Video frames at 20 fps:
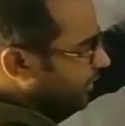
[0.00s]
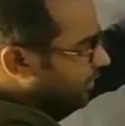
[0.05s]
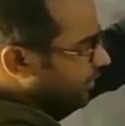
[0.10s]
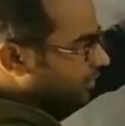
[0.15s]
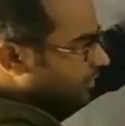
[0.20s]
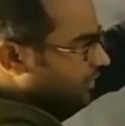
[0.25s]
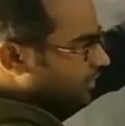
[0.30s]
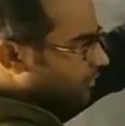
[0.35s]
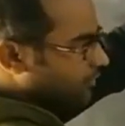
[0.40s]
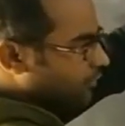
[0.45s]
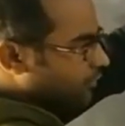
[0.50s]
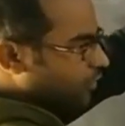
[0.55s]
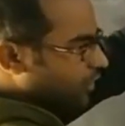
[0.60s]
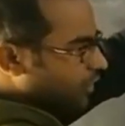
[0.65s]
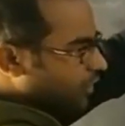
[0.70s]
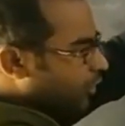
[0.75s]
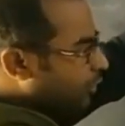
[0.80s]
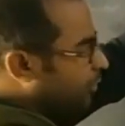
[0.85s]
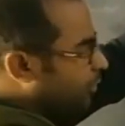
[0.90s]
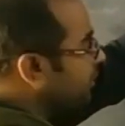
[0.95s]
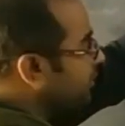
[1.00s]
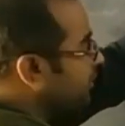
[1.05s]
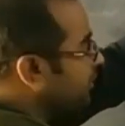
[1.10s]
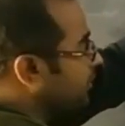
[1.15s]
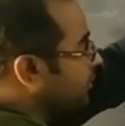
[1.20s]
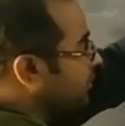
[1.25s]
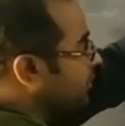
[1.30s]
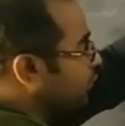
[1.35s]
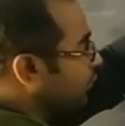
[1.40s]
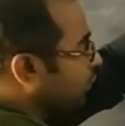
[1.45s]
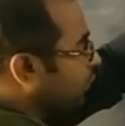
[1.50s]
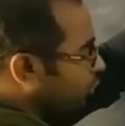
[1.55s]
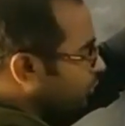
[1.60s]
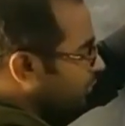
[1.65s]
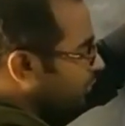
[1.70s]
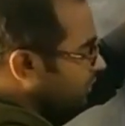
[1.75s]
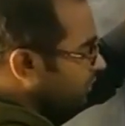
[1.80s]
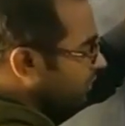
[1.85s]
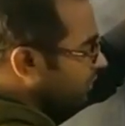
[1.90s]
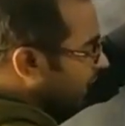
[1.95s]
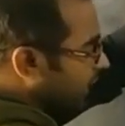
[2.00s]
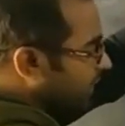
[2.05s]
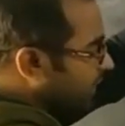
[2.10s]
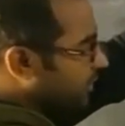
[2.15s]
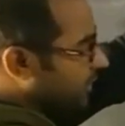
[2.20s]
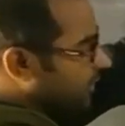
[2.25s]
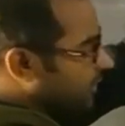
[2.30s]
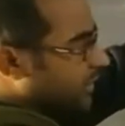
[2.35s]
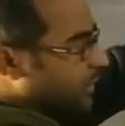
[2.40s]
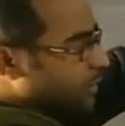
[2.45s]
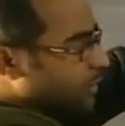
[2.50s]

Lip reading: it can how much light